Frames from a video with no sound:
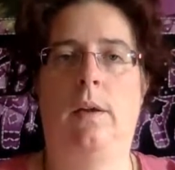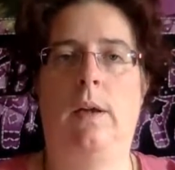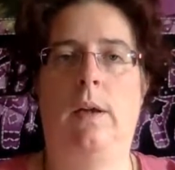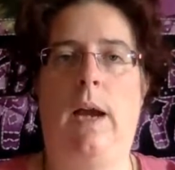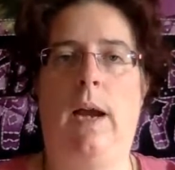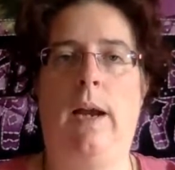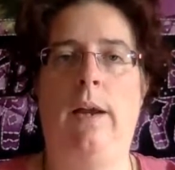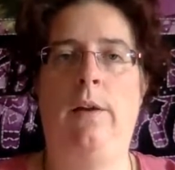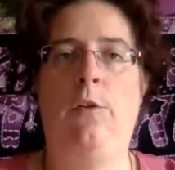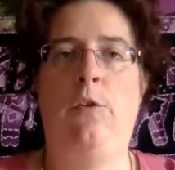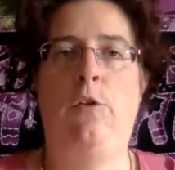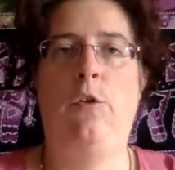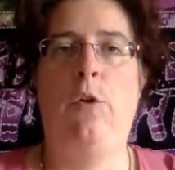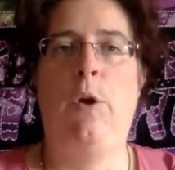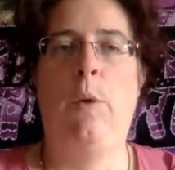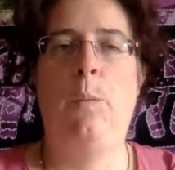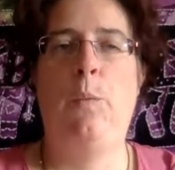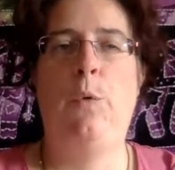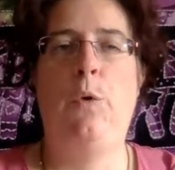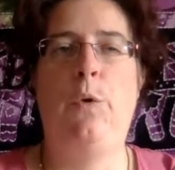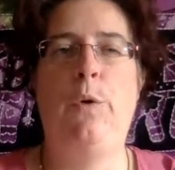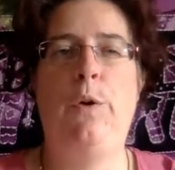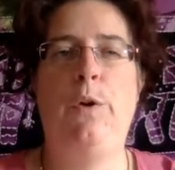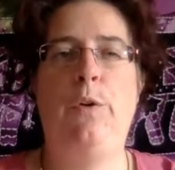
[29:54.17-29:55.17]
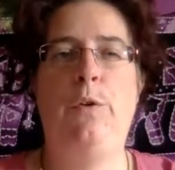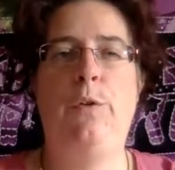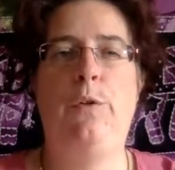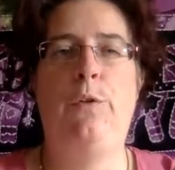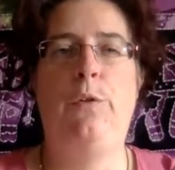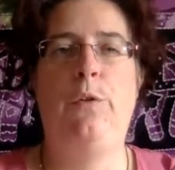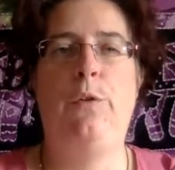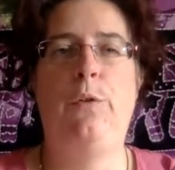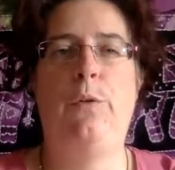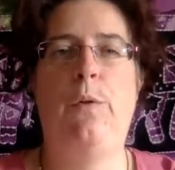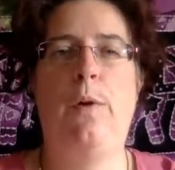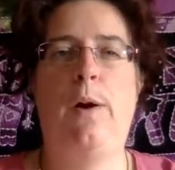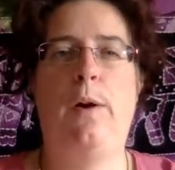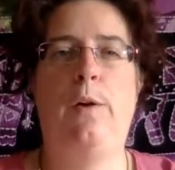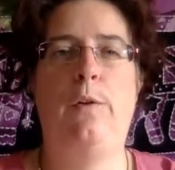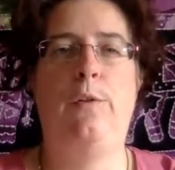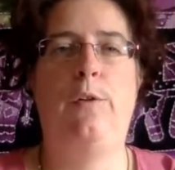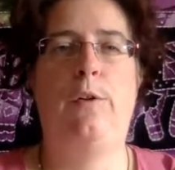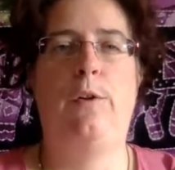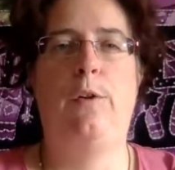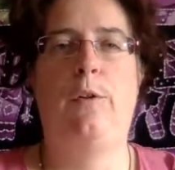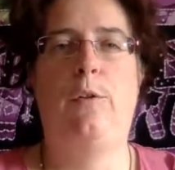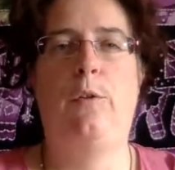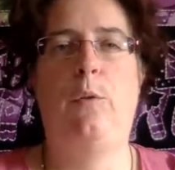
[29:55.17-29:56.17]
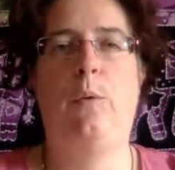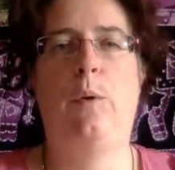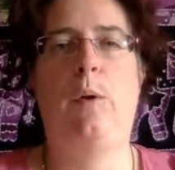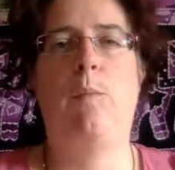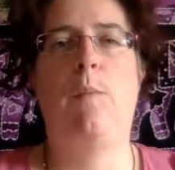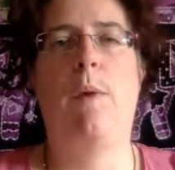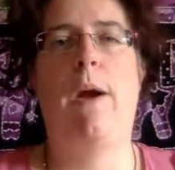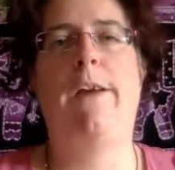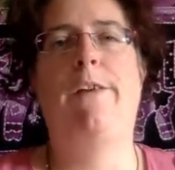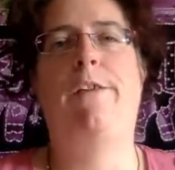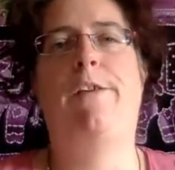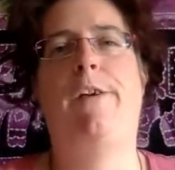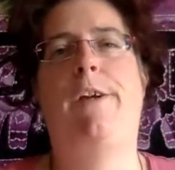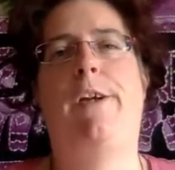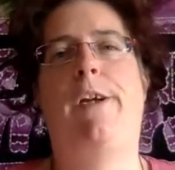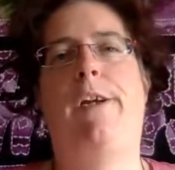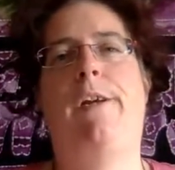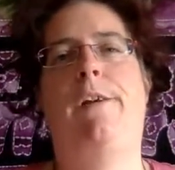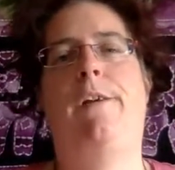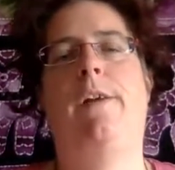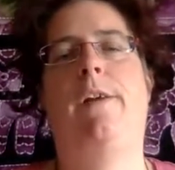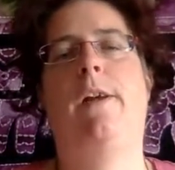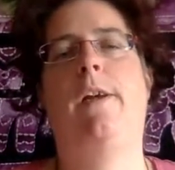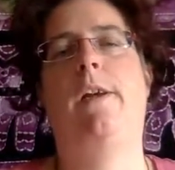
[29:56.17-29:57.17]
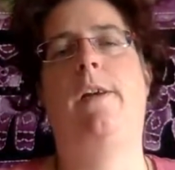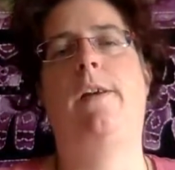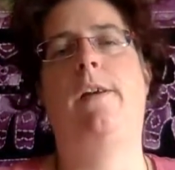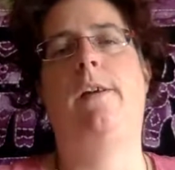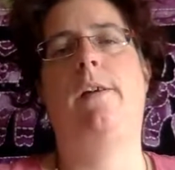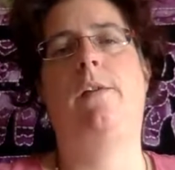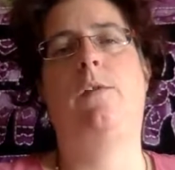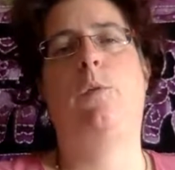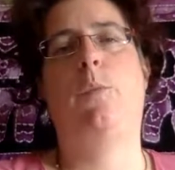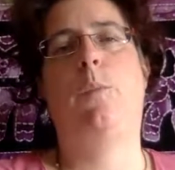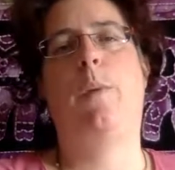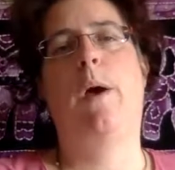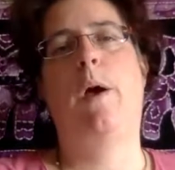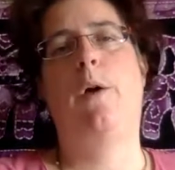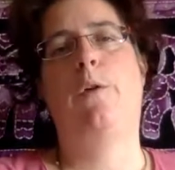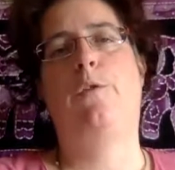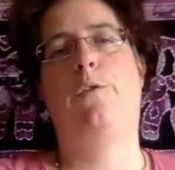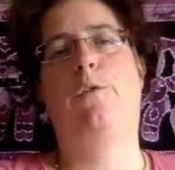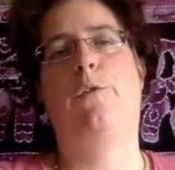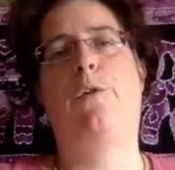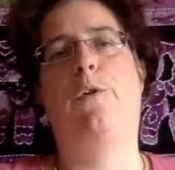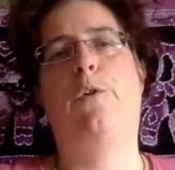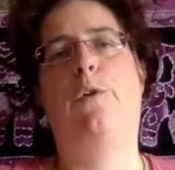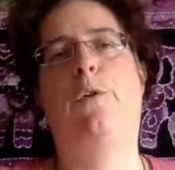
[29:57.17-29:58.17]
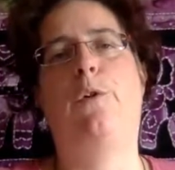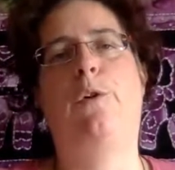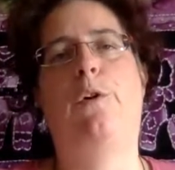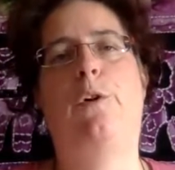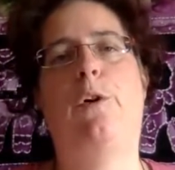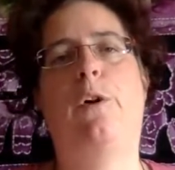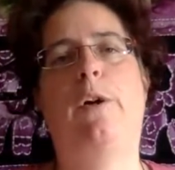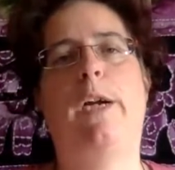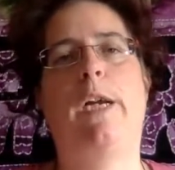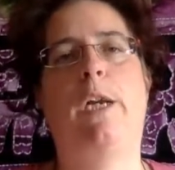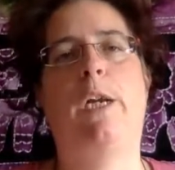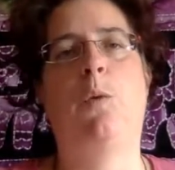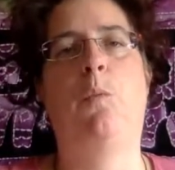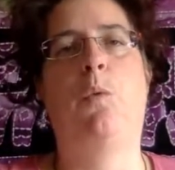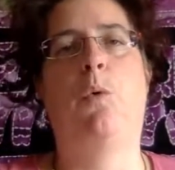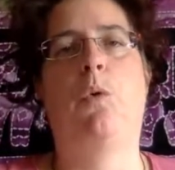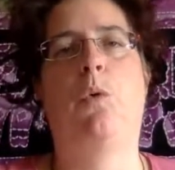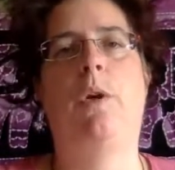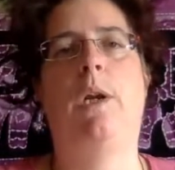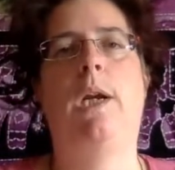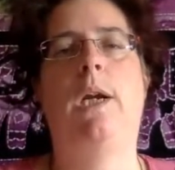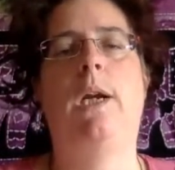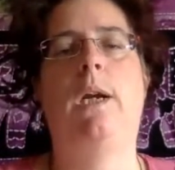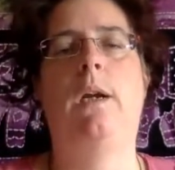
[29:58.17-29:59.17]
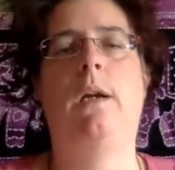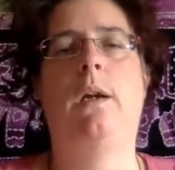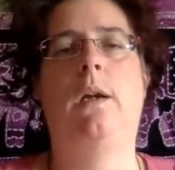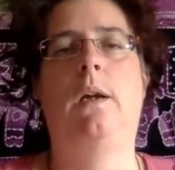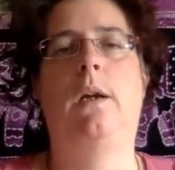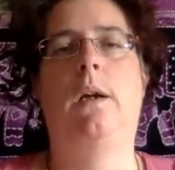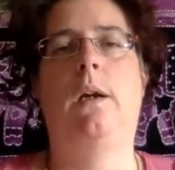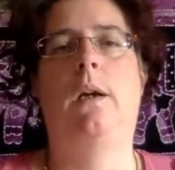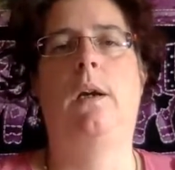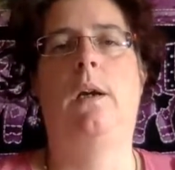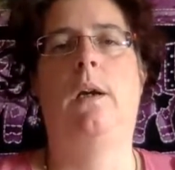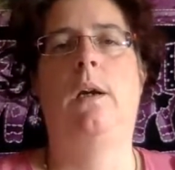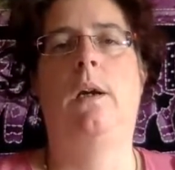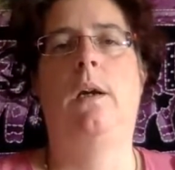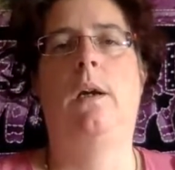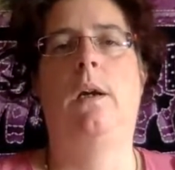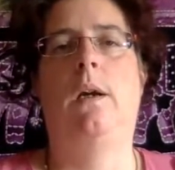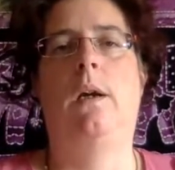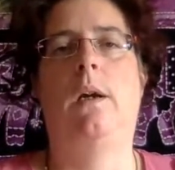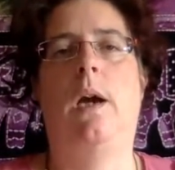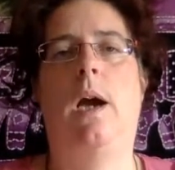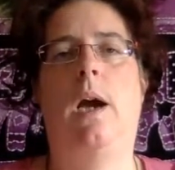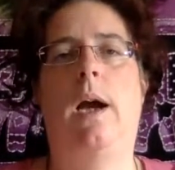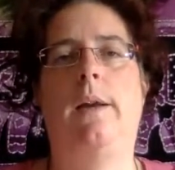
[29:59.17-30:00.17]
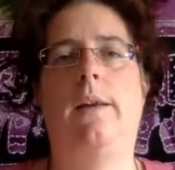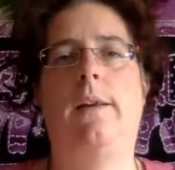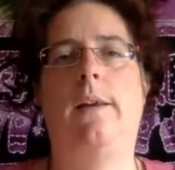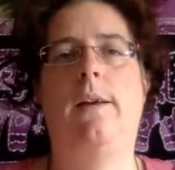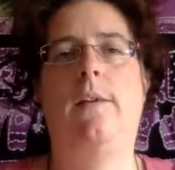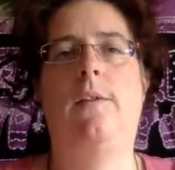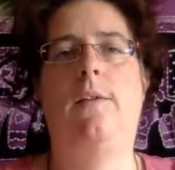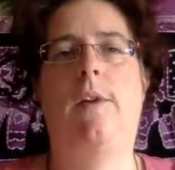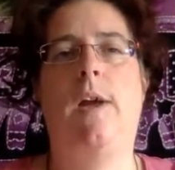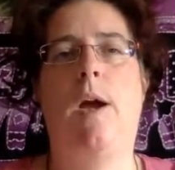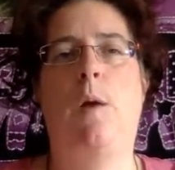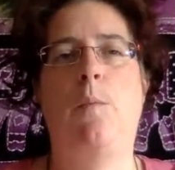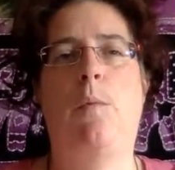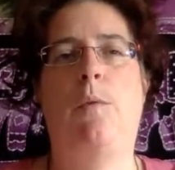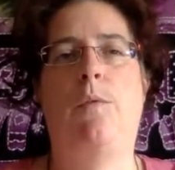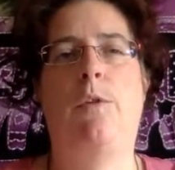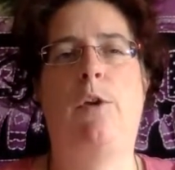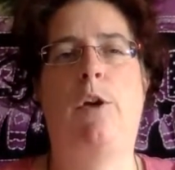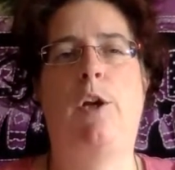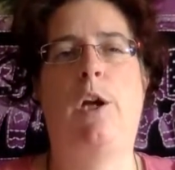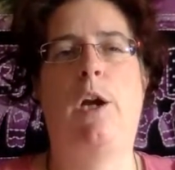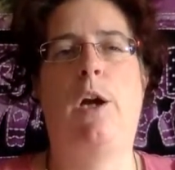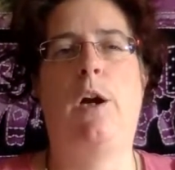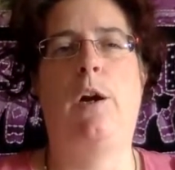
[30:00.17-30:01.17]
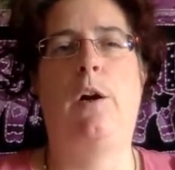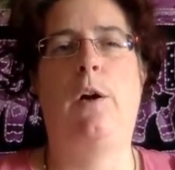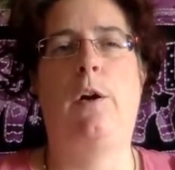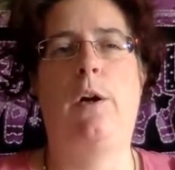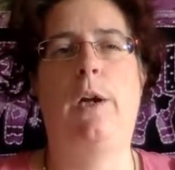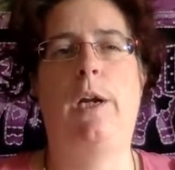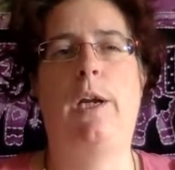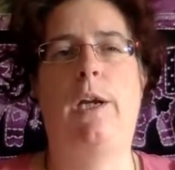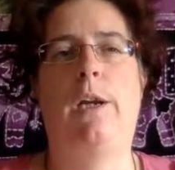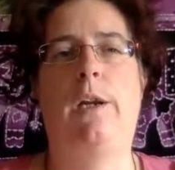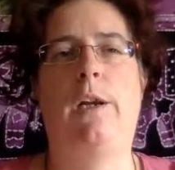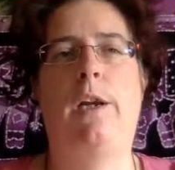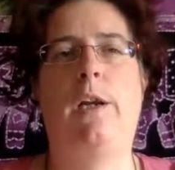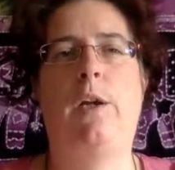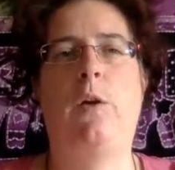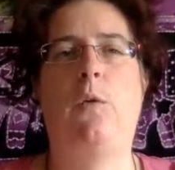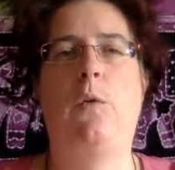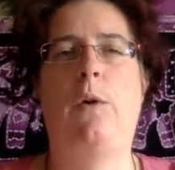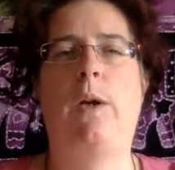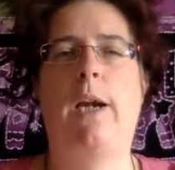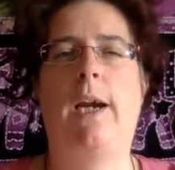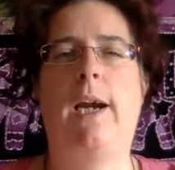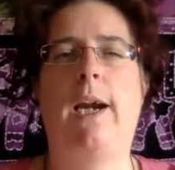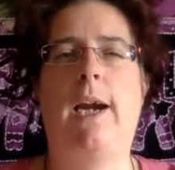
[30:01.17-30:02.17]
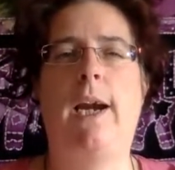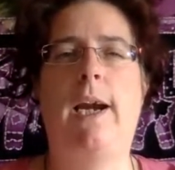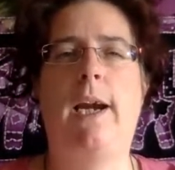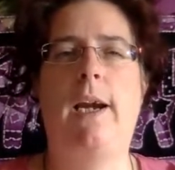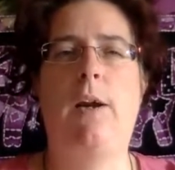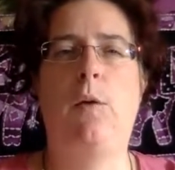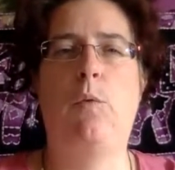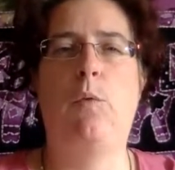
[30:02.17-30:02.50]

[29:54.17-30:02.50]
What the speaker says: And so I'm going to ask you to imagine that it is about 4 o'clock in the morning at this time of the year in the UK,